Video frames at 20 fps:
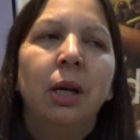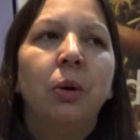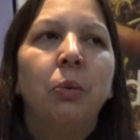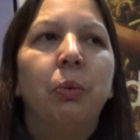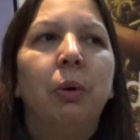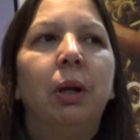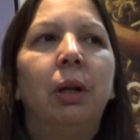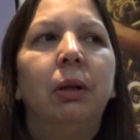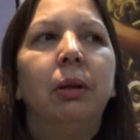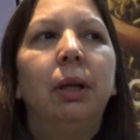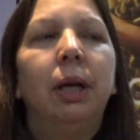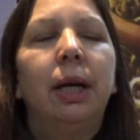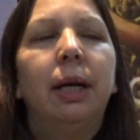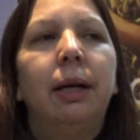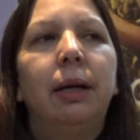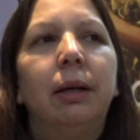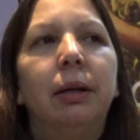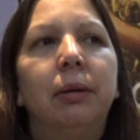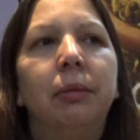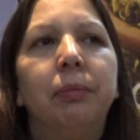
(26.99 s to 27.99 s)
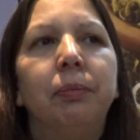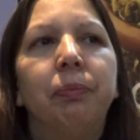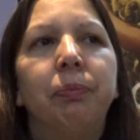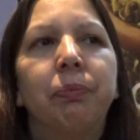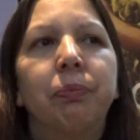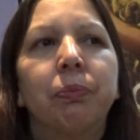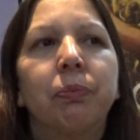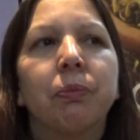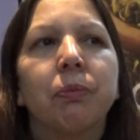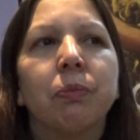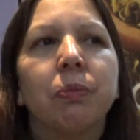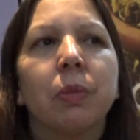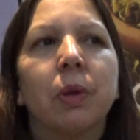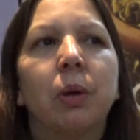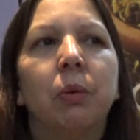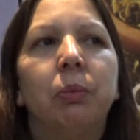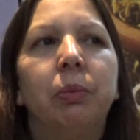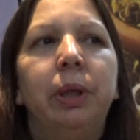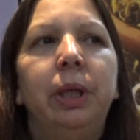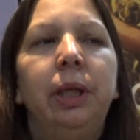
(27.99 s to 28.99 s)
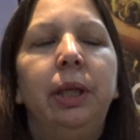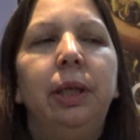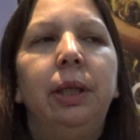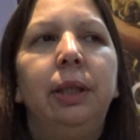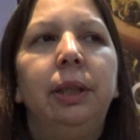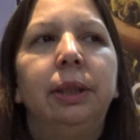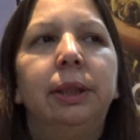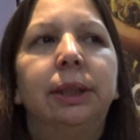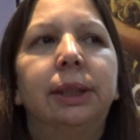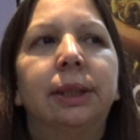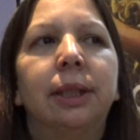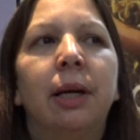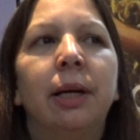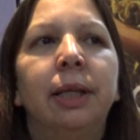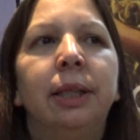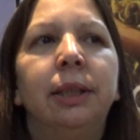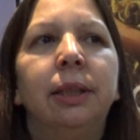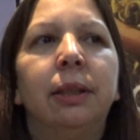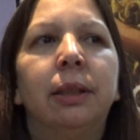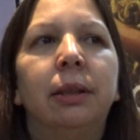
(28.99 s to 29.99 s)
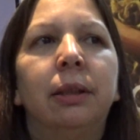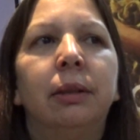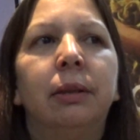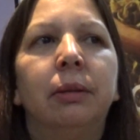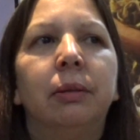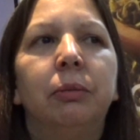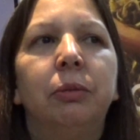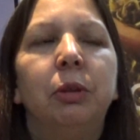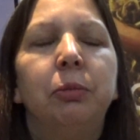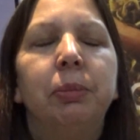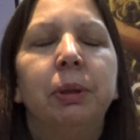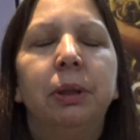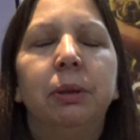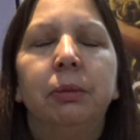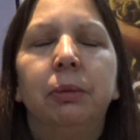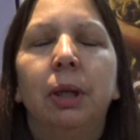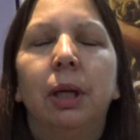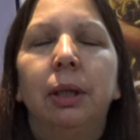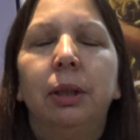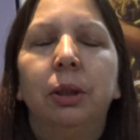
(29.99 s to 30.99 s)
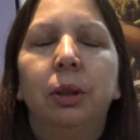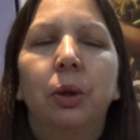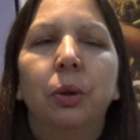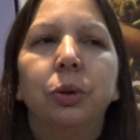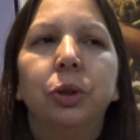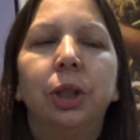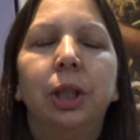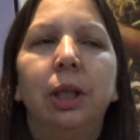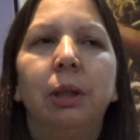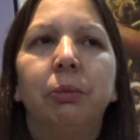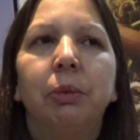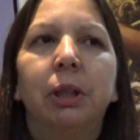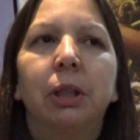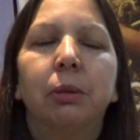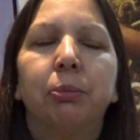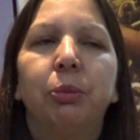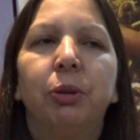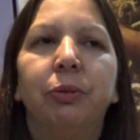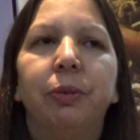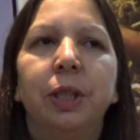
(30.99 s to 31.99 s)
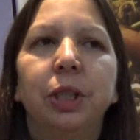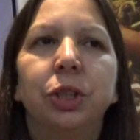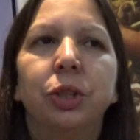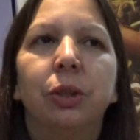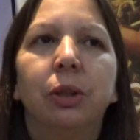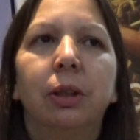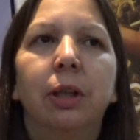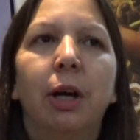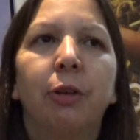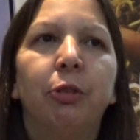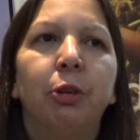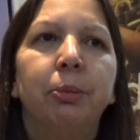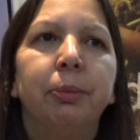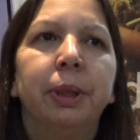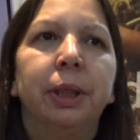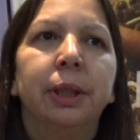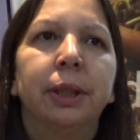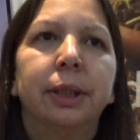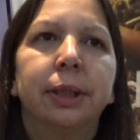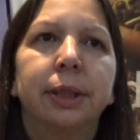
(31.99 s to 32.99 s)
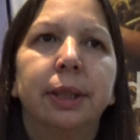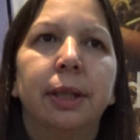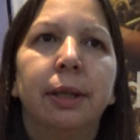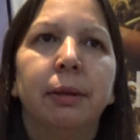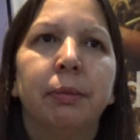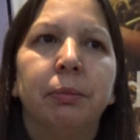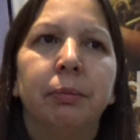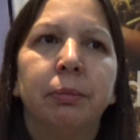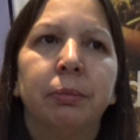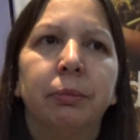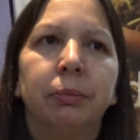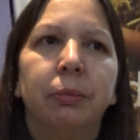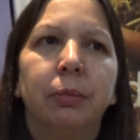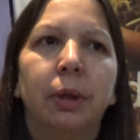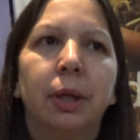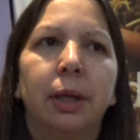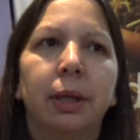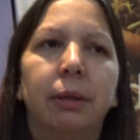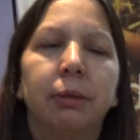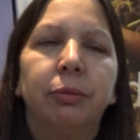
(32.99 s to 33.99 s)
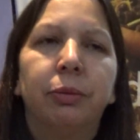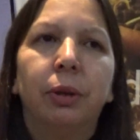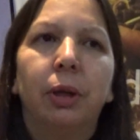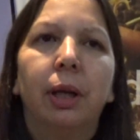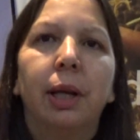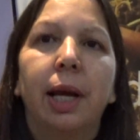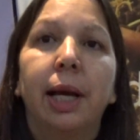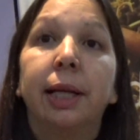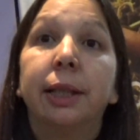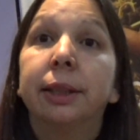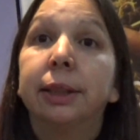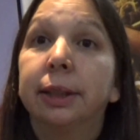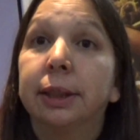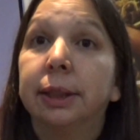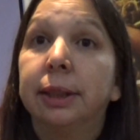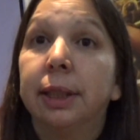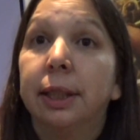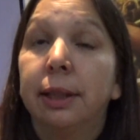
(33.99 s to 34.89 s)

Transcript: Well, we've been negotiating with the provincial government for the last